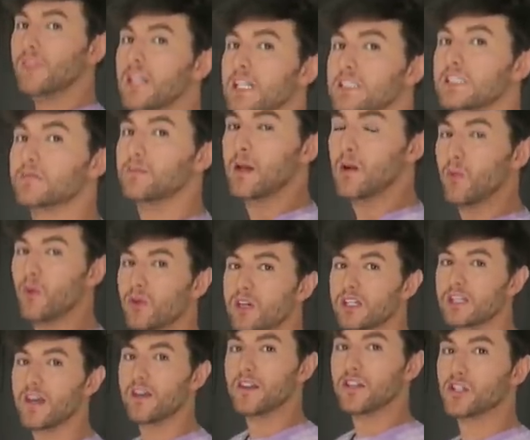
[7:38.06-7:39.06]
This is me
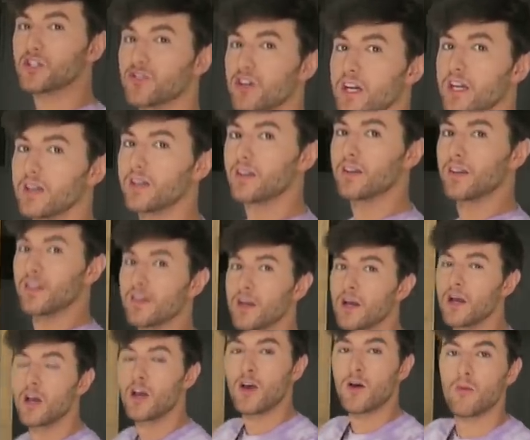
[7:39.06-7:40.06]
walking down the street,
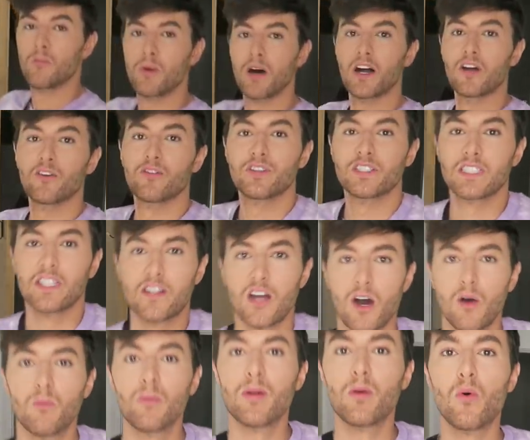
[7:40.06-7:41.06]
but I obviously
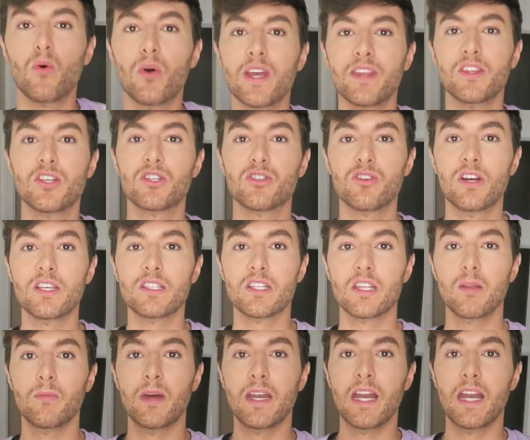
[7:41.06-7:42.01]
can't be walking the streets at the